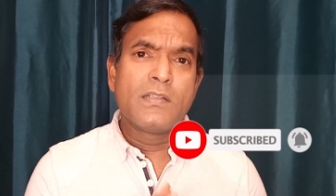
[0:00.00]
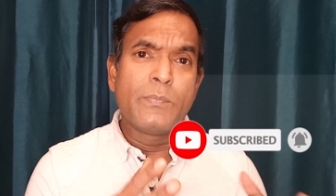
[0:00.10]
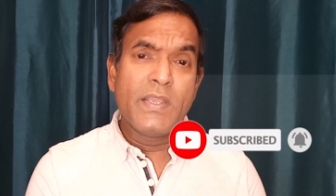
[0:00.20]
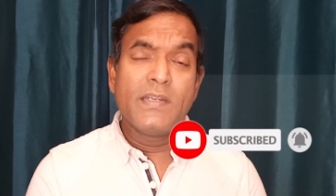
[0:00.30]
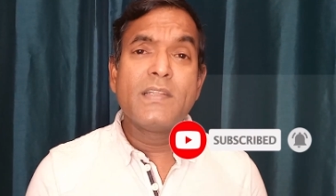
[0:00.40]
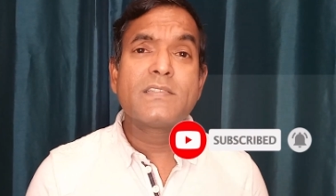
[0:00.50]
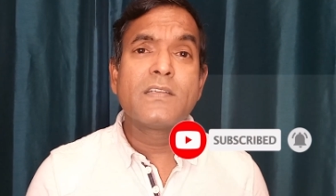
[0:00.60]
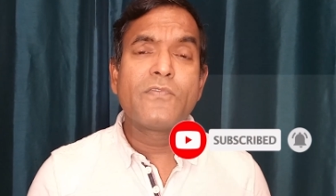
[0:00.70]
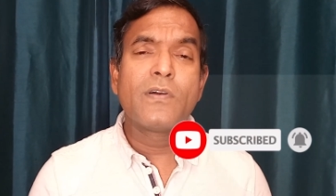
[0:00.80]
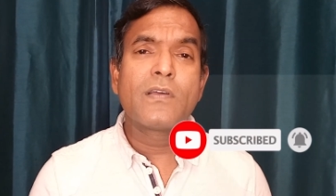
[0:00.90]
The main
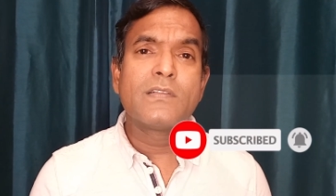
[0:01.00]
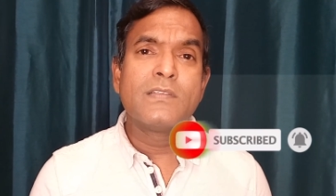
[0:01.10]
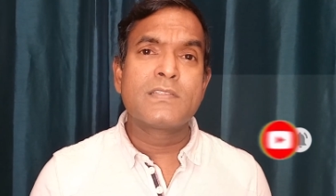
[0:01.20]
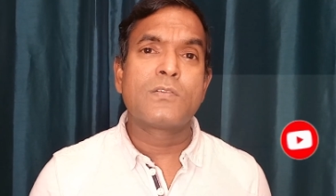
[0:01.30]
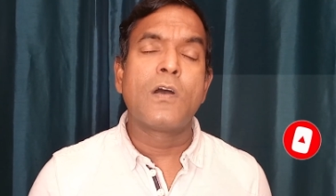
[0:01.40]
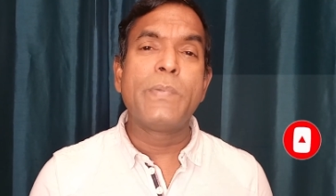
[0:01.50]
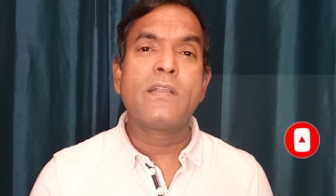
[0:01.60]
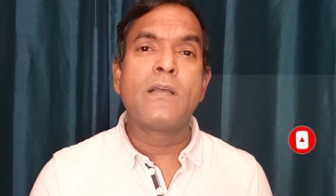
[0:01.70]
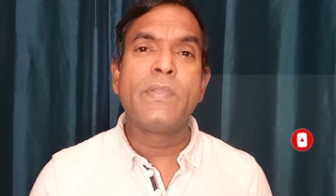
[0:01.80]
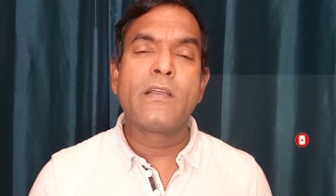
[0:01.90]
reason for this
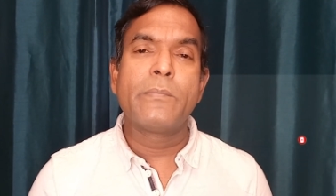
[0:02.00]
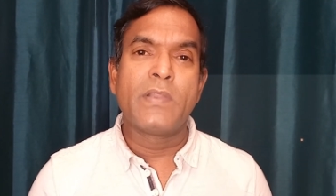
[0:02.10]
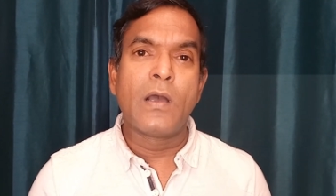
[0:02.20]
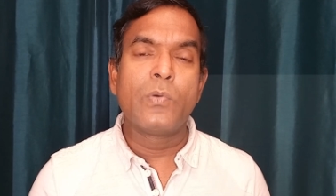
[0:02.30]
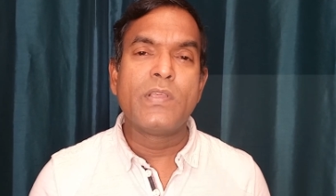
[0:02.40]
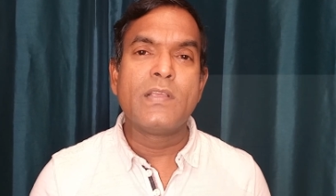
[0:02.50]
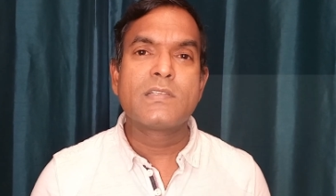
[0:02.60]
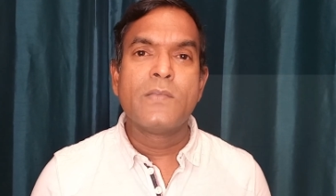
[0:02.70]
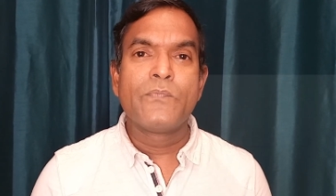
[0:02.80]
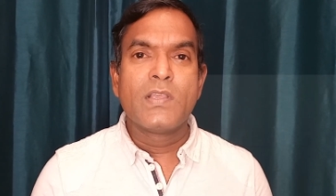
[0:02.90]
topic coming up now
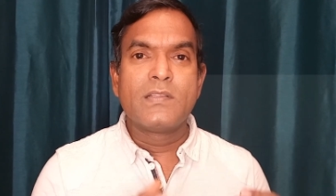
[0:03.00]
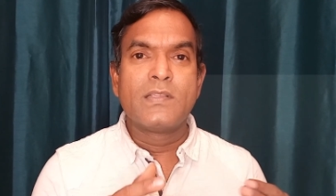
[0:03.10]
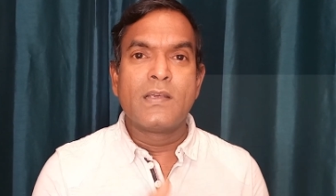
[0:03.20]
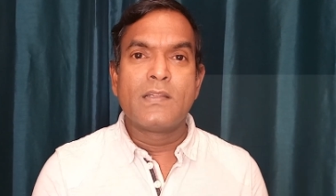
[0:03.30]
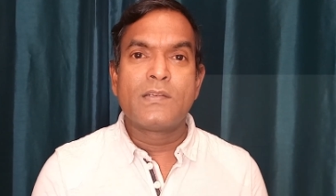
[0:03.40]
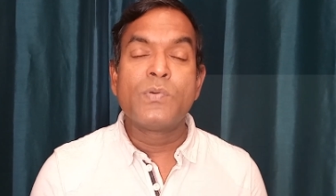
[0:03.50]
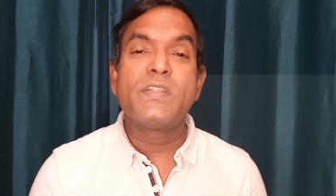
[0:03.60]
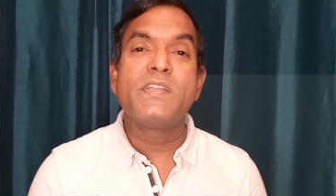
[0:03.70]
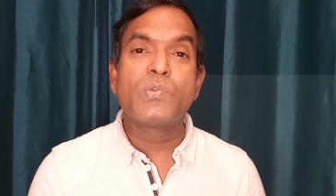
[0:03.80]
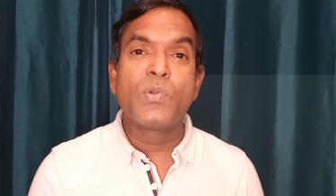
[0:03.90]
is the
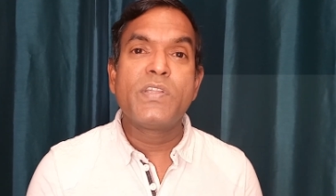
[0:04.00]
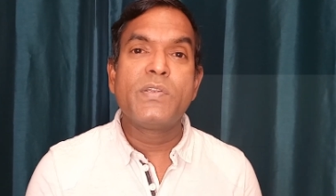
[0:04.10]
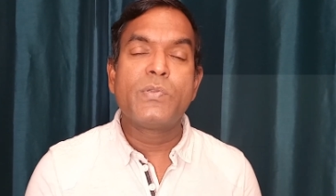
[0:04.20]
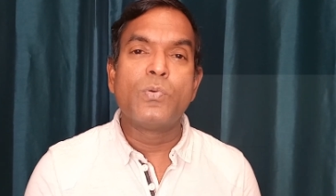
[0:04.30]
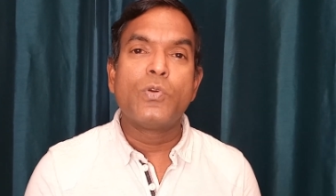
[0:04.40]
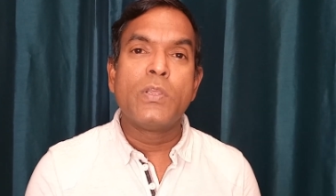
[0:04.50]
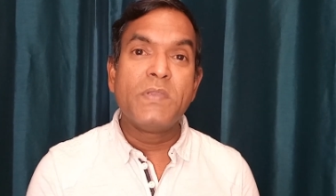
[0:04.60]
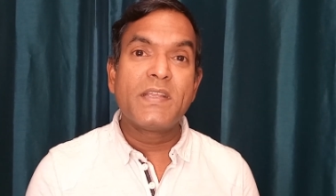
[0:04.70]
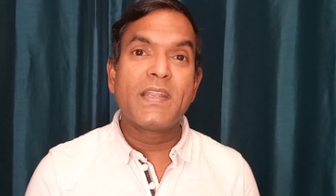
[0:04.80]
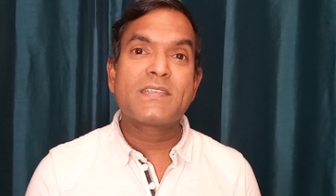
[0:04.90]
2022
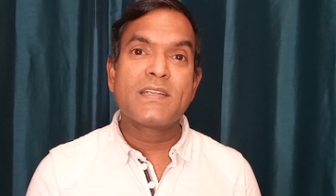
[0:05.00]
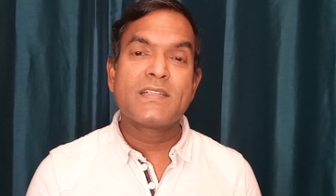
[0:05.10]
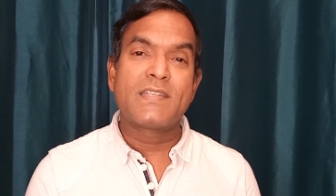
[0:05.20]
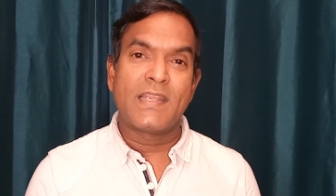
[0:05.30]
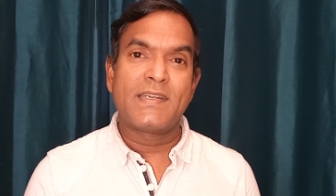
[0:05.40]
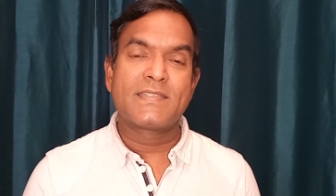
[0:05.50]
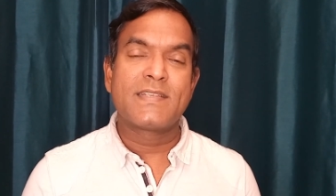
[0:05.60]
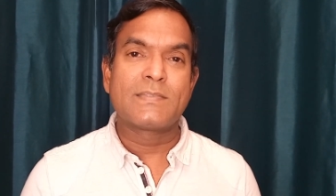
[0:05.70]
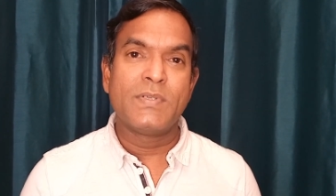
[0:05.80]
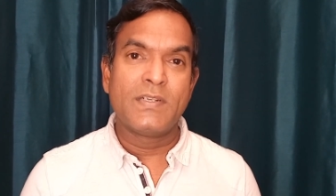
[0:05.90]
immigration status
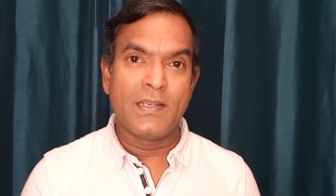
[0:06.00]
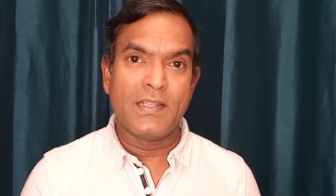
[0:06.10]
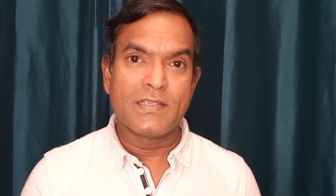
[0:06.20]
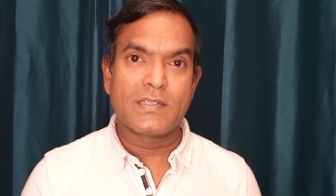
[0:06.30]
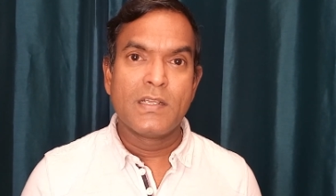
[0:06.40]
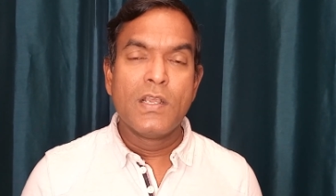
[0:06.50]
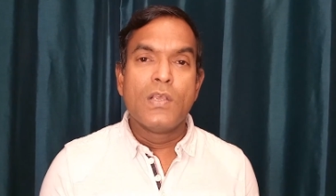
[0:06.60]
has been released.